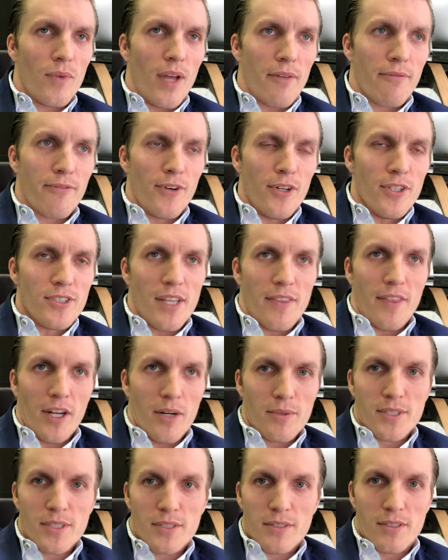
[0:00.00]
at first I thought
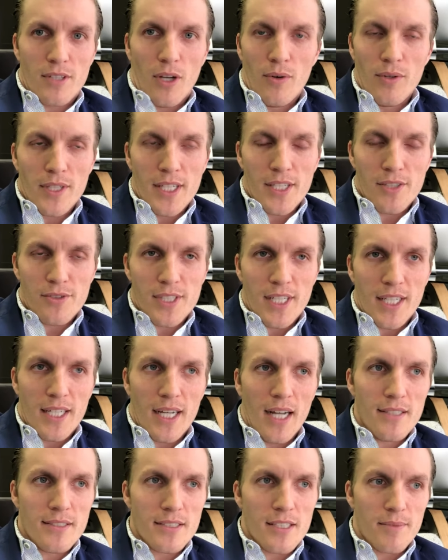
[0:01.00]
it was a totally interesting
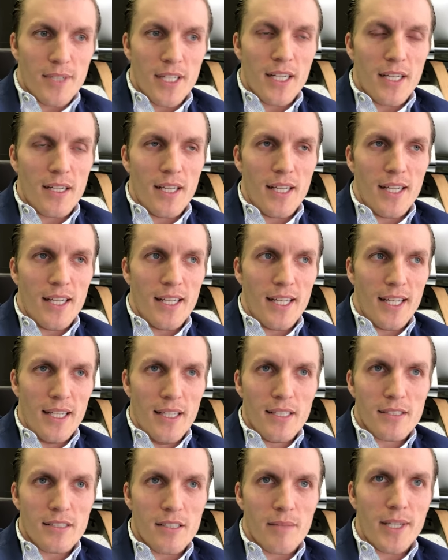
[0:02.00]
concept. And it
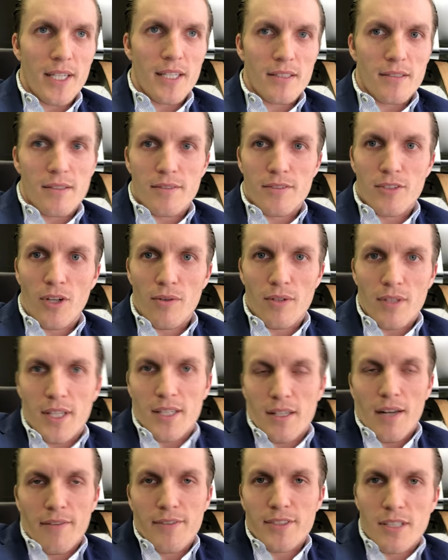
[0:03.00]
is. I mean,
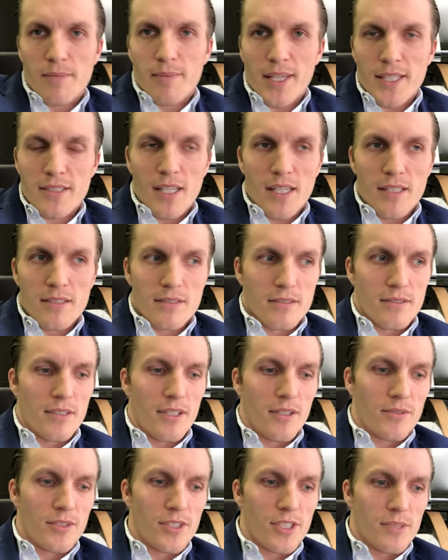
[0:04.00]
it obviously makes sense,
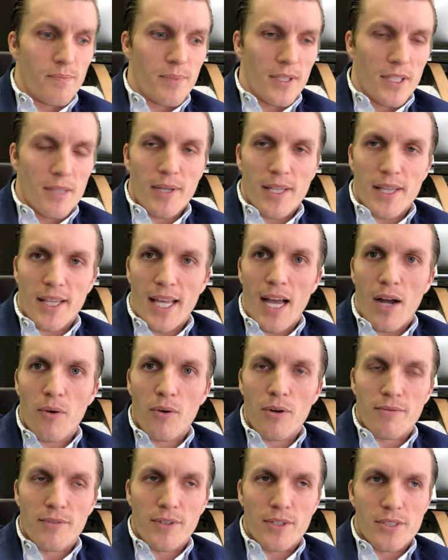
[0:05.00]
you know, just billing by the
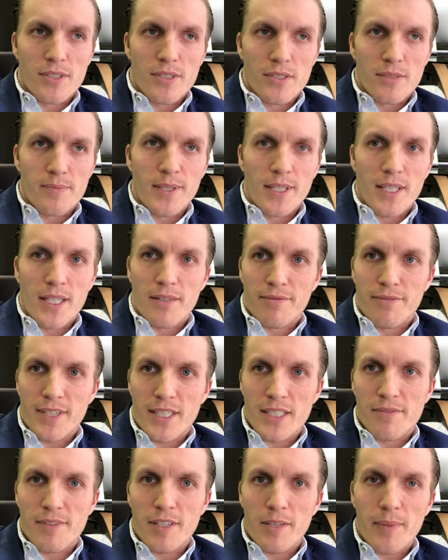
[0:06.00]
hour versus billing a
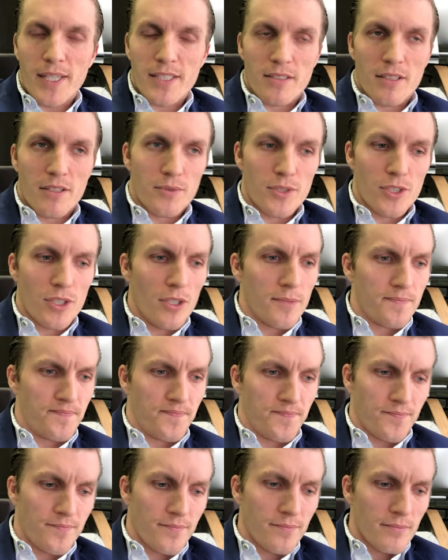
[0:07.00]
fixed fee based on the result.
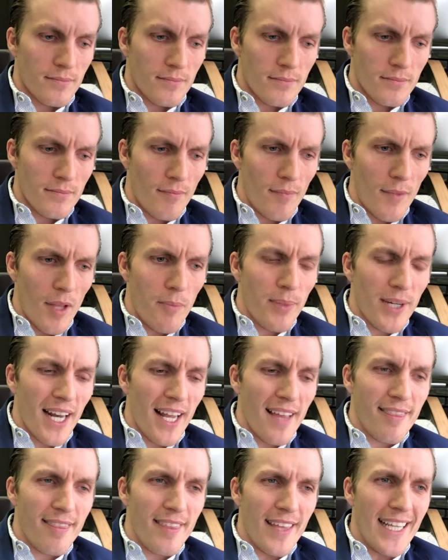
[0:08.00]
But
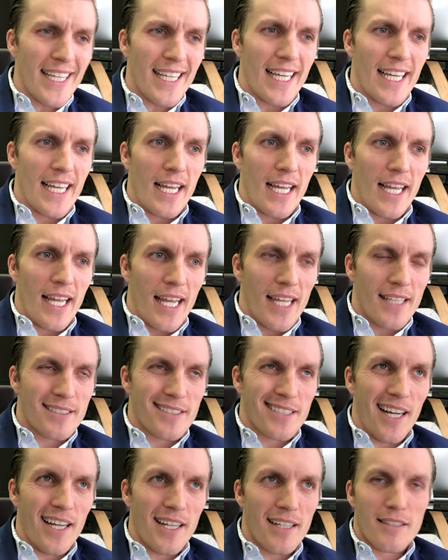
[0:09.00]
I think
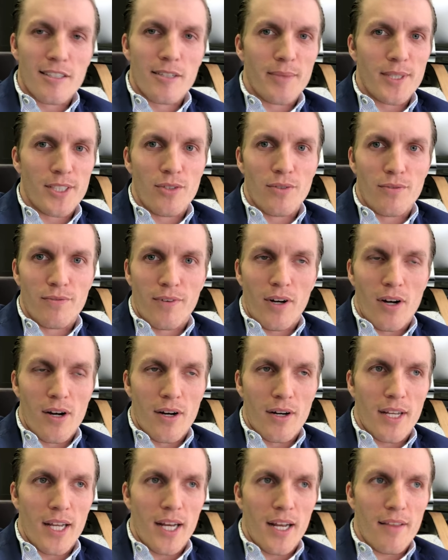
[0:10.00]
it's gone a little bit too
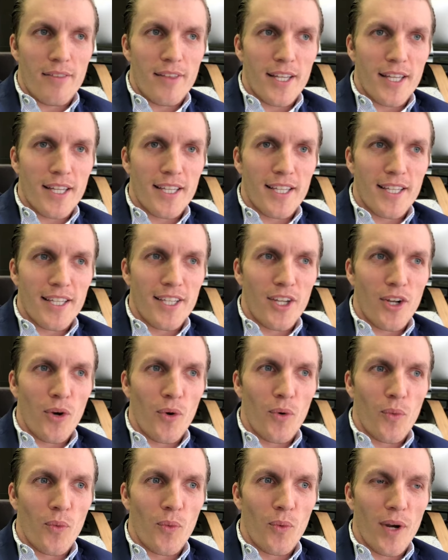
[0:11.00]
far. And I think, you
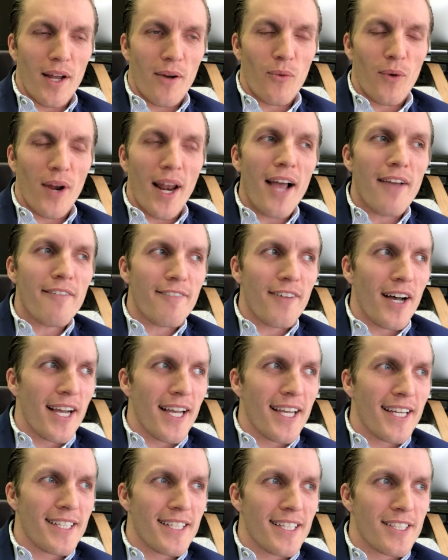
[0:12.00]
know, what I
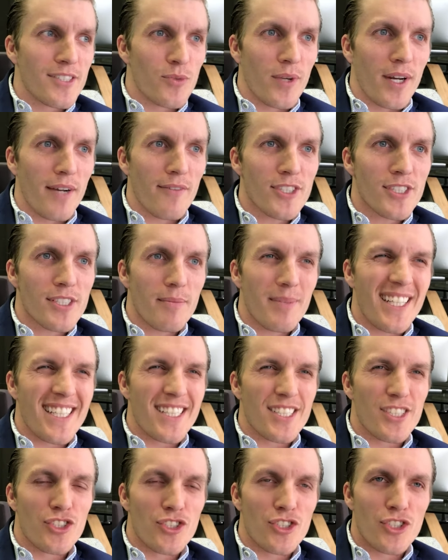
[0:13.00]
find is whenever
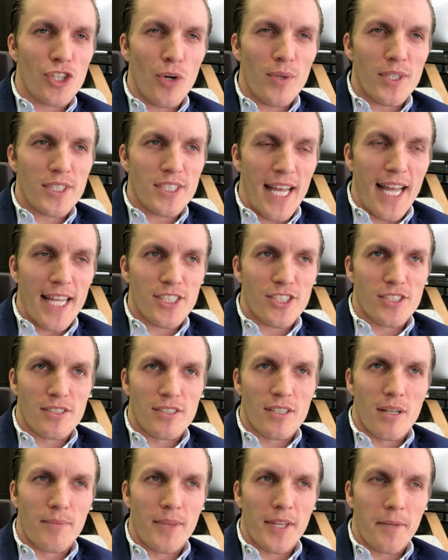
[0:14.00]
somebody is so attached to
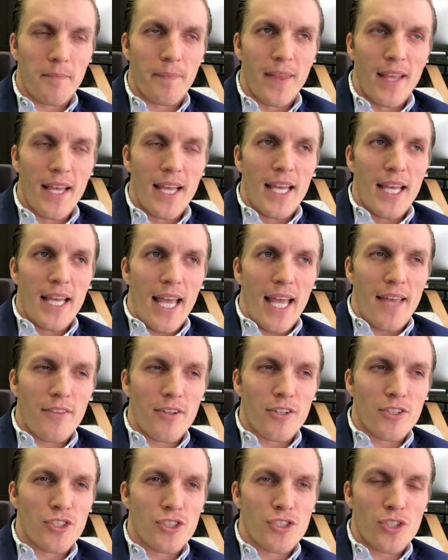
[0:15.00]
something and
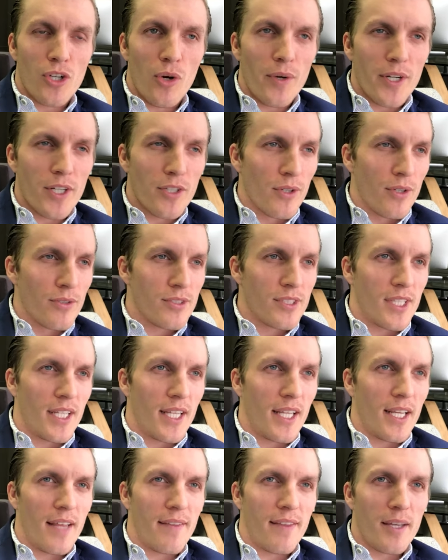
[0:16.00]
they're so engrossed in
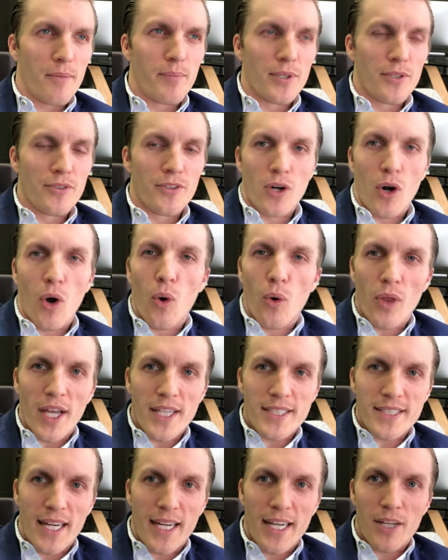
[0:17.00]
it and they build their whole
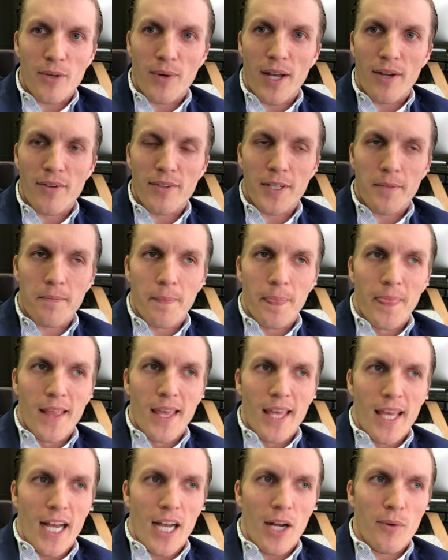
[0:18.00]
identity around it,
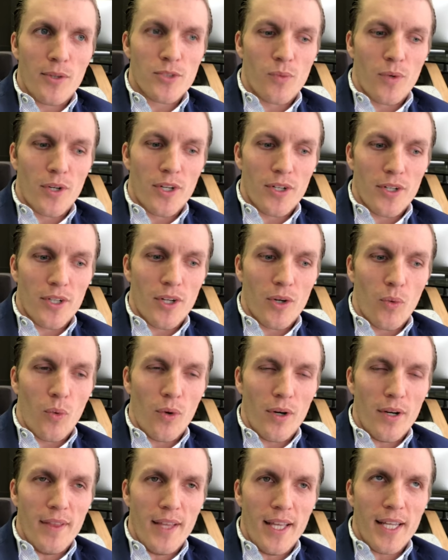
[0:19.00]
I always wonder, you know,
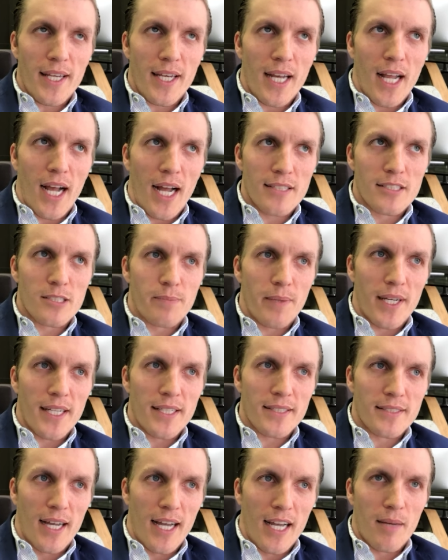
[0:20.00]
what are they not
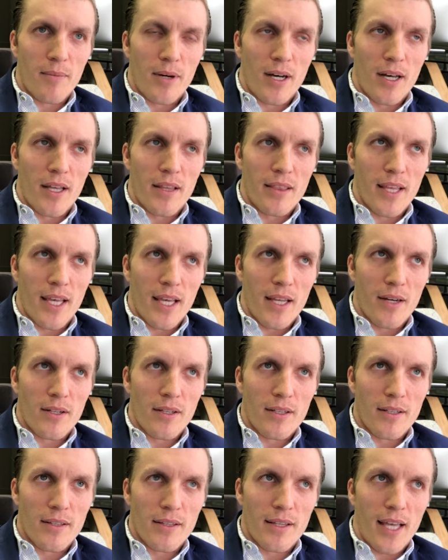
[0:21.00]
spending time on
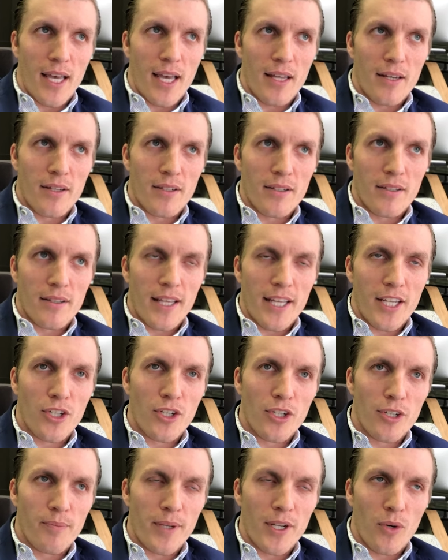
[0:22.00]
that they
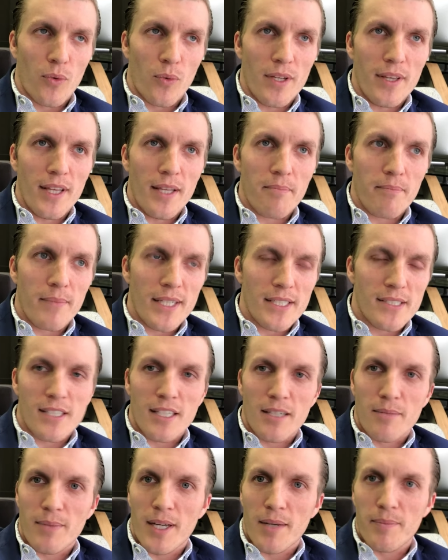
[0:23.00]
could be, or what are they
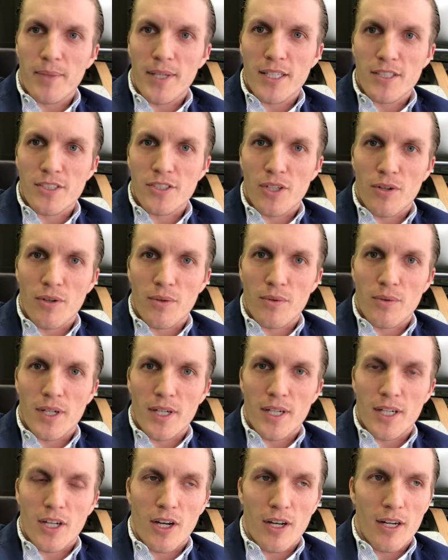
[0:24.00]
missing by being
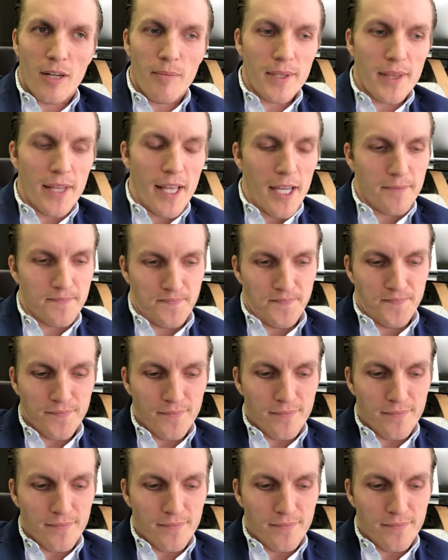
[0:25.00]
so caught up in that?